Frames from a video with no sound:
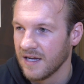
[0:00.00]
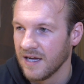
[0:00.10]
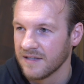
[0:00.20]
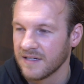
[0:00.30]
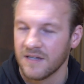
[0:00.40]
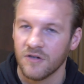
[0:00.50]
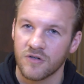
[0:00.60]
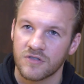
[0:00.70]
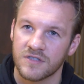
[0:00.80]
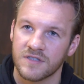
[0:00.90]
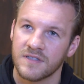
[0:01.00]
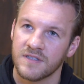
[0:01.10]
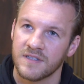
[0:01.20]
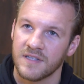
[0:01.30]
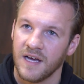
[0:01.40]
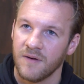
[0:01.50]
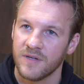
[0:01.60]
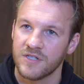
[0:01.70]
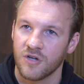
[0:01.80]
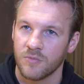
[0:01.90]
how that looks and, and how
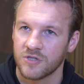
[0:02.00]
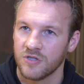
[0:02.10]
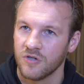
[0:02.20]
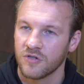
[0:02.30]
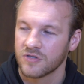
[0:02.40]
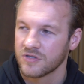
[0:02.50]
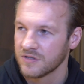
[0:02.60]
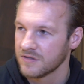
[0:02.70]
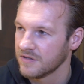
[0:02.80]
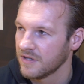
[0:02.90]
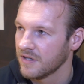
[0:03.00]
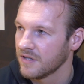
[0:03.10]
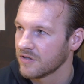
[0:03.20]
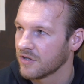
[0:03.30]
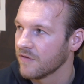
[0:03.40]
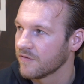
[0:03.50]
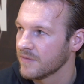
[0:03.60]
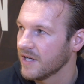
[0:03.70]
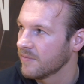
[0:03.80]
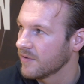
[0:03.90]
each option looks and uh, go from there.